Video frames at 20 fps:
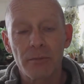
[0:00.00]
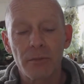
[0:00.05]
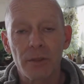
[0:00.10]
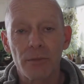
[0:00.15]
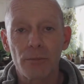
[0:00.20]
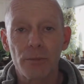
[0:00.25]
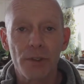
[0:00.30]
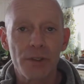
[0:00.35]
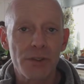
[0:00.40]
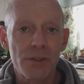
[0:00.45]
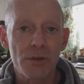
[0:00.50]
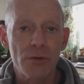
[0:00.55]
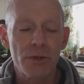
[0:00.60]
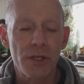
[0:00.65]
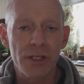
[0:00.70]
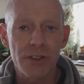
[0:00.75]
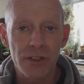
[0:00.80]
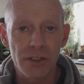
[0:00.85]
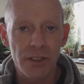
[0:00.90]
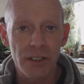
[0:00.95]
I mean, please don't
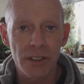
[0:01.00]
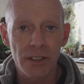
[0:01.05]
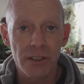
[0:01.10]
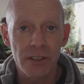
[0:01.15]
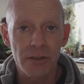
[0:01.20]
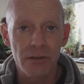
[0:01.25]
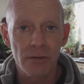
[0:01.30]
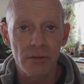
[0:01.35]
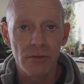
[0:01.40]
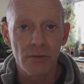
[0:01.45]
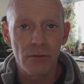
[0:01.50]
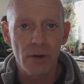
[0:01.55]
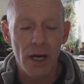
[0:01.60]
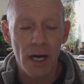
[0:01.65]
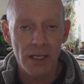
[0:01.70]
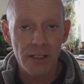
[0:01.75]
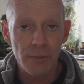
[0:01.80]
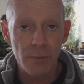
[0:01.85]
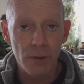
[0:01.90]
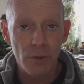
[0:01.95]
hesitate to
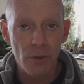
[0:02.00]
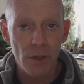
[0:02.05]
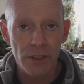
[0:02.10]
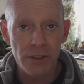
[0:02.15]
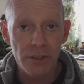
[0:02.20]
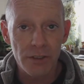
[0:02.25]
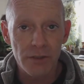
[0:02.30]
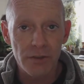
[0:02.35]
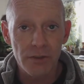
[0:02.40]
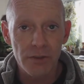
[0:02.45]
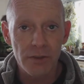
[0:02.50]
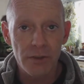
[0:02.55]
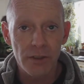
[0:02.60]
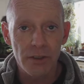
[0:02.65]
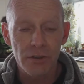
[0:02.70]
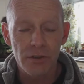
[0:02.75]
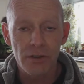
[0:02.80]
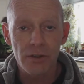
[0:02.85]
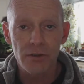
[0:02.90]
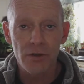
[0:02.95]
ask me questions,
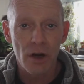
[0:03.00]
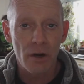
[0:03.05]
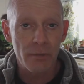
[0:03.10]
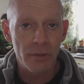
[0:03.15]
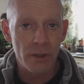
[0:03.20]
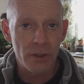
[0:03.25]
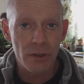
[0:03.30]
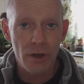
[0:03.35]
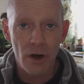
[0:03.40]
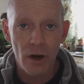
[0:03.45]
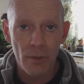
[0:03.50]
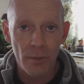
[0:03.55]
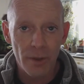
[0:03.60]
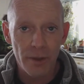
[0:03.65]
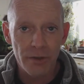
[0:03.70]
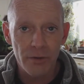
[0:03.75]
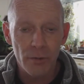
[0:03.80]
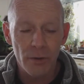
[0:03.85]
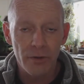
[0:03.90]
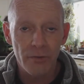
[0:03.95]
drop me a
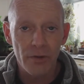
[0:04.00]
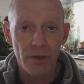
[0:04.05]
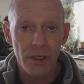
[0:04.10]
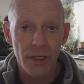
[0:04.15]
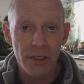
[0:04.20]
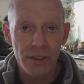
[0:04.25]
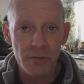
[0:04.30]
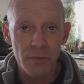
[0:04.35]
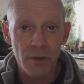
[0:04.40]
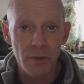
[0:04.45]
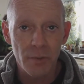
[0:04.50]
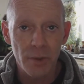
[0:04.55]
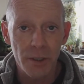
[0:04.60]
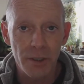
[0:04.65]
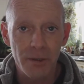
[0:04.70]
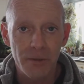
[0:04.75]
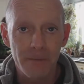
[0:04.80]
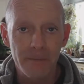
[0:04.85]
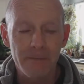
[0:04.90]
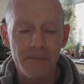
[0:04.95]
comment, whatever the case may
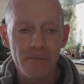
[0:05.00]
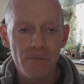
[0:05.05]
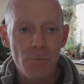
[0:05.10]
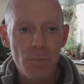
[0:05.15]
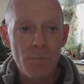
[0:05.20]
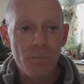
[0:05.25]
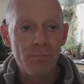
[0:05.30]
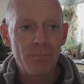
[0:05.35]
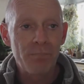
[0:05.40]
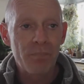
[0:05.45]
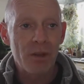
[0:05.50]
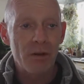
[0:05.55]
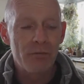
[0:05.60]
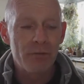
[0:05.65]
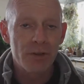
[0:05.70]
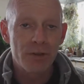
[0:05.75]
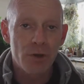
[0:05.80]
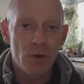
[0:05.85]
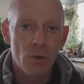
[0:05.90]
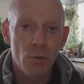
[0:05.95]
be.
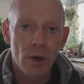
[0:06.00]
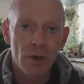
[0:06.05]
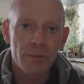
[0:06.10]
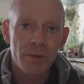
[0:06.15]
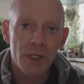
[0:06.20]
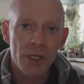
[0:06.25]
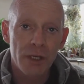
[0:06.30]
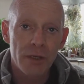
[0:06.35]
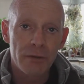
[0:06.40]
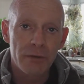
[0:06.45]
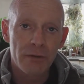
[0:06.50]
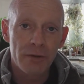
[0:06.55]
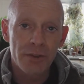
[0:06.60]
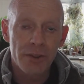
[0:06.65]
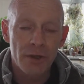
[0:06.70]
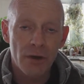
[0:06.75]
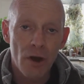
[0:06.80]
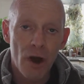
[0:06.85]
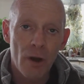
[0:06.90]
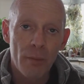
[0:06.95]
Visit our website.
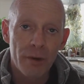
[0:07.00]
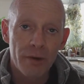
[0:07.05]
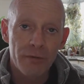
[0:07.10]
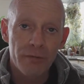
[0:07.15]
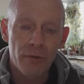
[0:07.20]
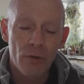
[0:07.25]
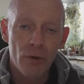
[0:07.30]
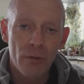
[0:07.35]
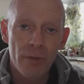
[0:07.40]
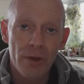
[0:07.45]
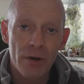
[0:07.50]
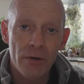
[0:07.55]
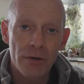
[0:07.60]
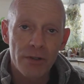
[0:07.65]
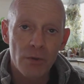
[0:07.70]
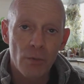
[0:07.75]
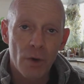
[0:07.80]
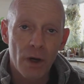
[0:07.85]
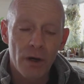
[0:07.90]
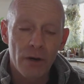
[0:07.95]
There's a comment form there
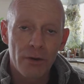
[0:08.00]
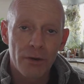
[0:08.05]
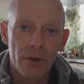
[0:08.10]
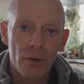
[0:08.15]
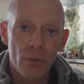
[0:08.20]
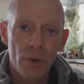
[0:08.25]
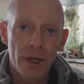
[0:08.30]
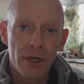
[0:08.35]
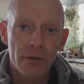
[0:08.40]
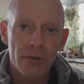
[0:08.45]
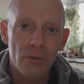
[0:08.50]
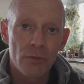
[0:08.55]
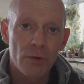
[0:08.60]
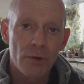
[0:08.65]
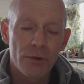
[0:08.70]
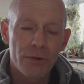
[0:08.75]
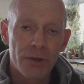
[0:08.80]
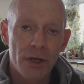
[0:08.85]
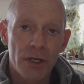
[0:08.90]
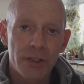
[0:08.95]
as well on
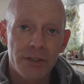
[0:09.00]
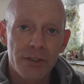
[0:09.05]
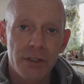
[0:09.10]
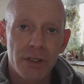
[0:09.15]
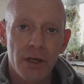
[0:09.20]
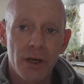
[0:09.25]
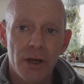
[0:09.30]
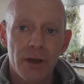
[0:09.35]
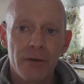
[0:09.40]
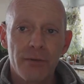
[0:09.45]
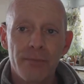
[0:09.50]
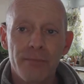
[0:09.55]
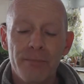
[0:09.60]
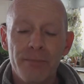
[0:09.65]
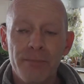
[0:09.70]
awakentheworld.ca.